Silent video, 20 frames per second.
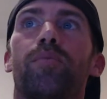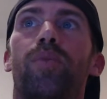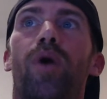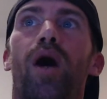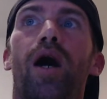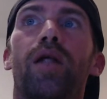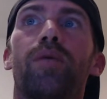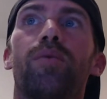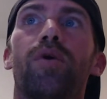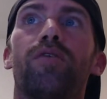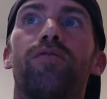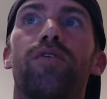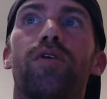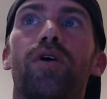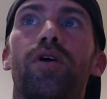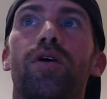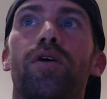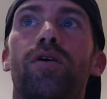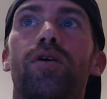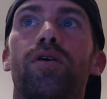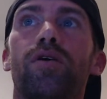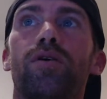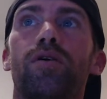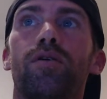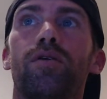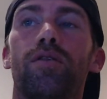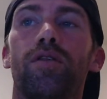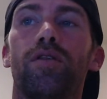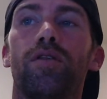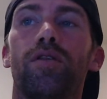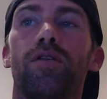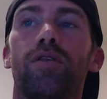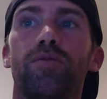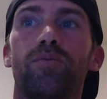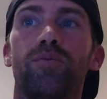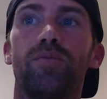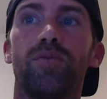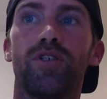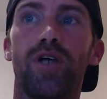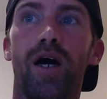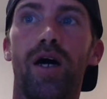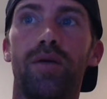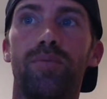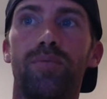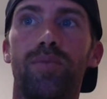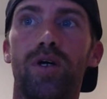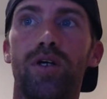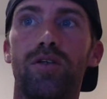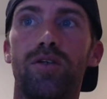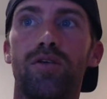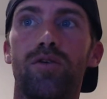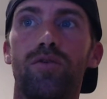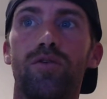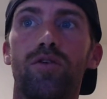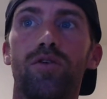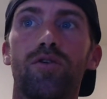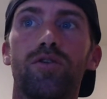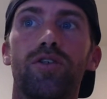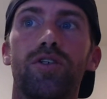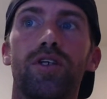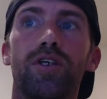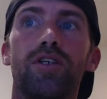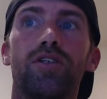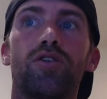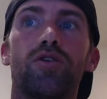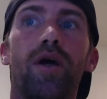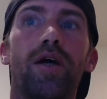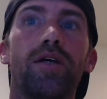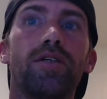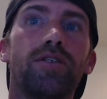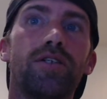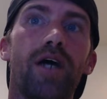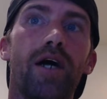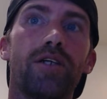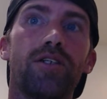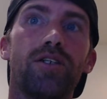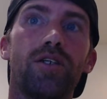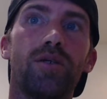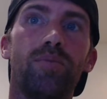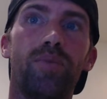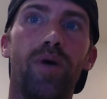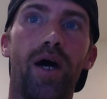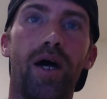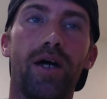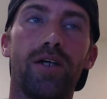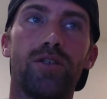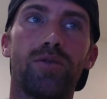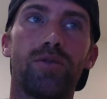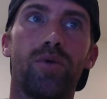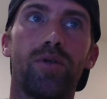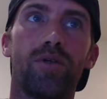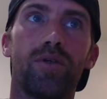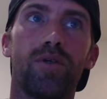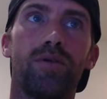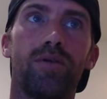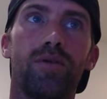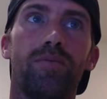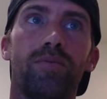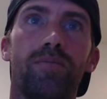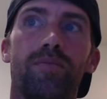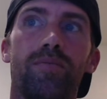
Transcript: At the bottom of the left side menu, you'll see transaction password.